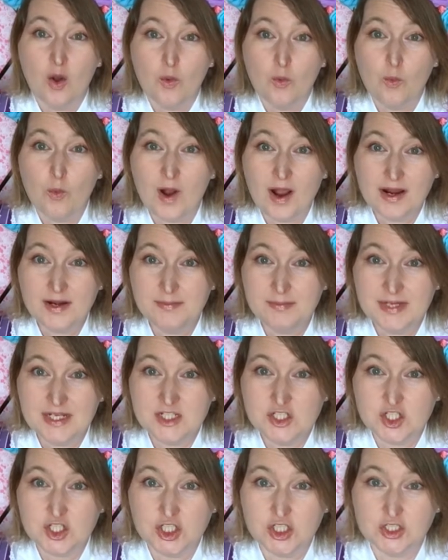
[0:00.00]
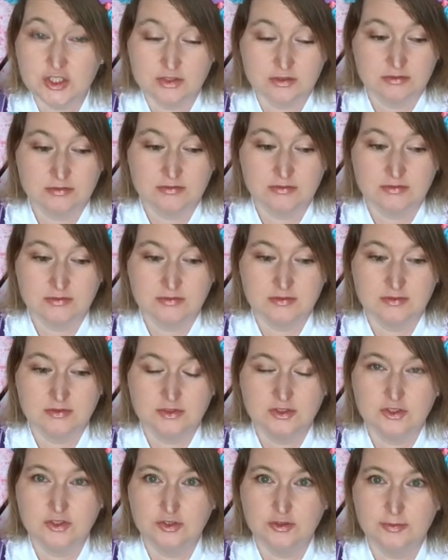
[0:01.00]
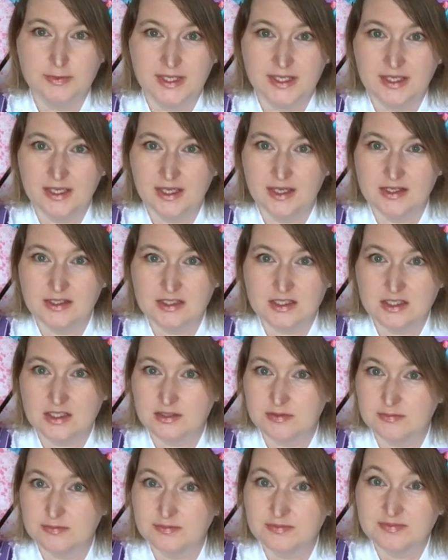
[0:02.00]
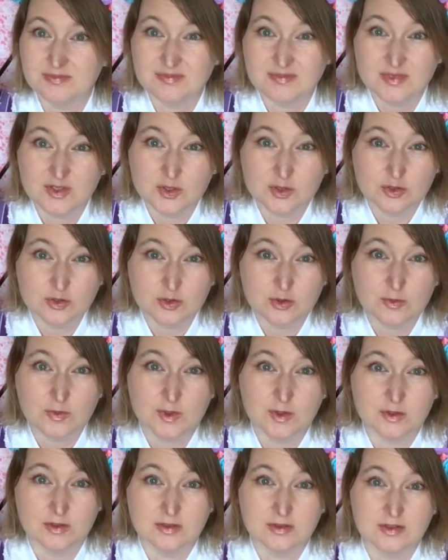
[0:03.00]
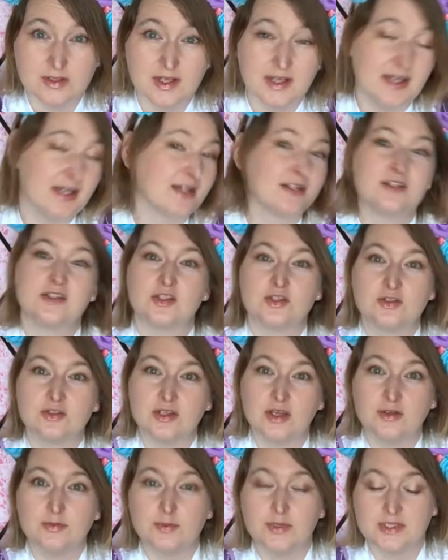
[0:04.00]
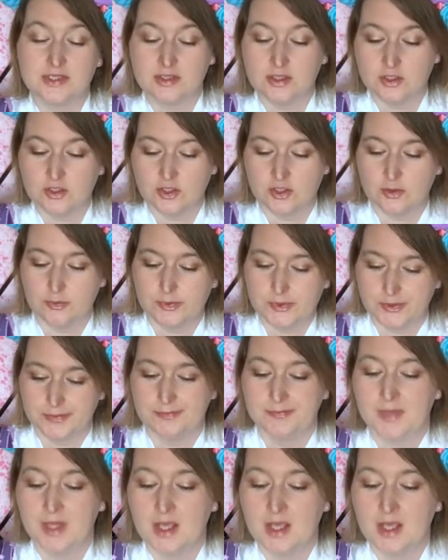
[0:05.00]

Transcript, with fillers: one meter to make it look normal and so that was not an option.